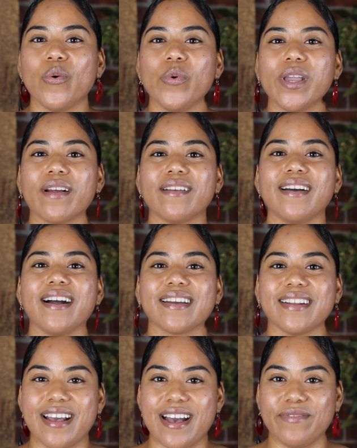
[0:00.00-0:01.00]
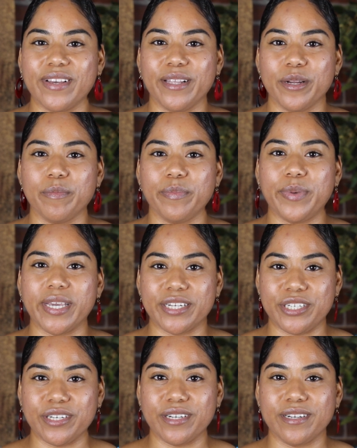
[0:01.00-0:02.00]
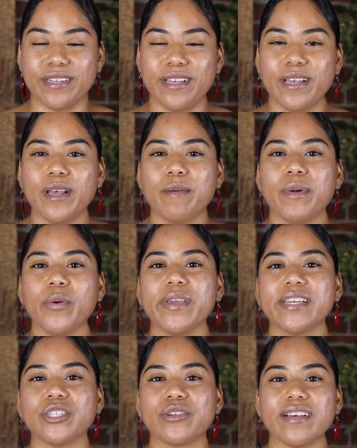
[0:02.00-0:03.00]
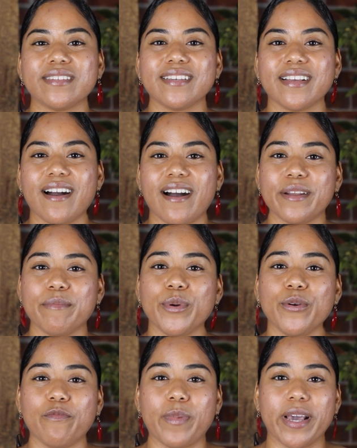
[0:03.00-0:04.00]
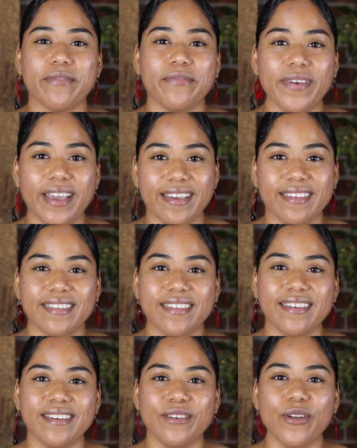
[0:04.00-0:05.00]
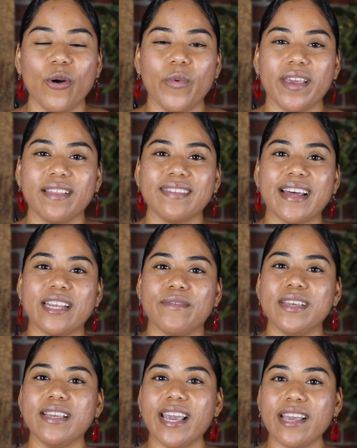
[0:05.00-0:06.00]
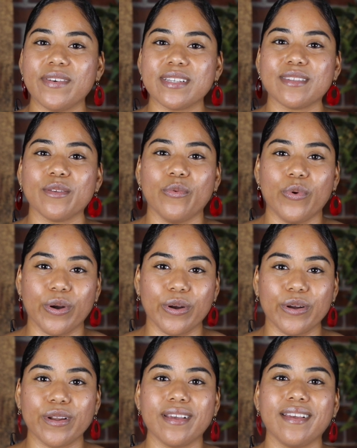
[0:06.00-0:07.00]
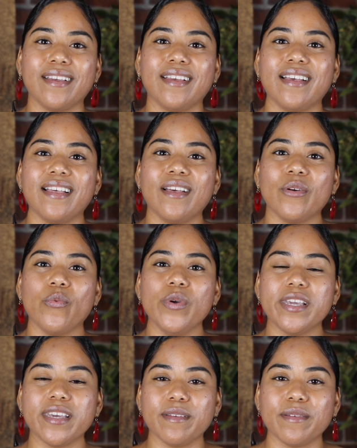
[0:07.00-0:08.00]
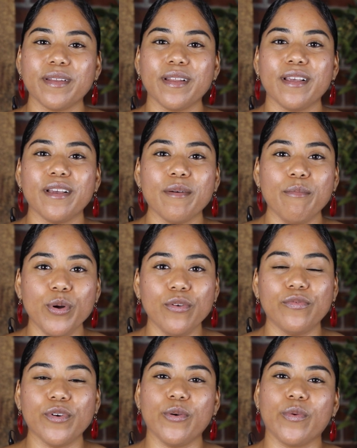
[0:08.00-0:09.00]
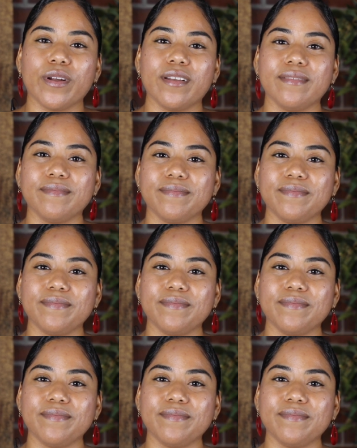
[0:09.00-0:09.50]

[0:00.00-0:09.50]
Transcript: we are not going to have the clear picture. But we can trust in God and move by faith, knowing that if He gave us the word, we can move forward.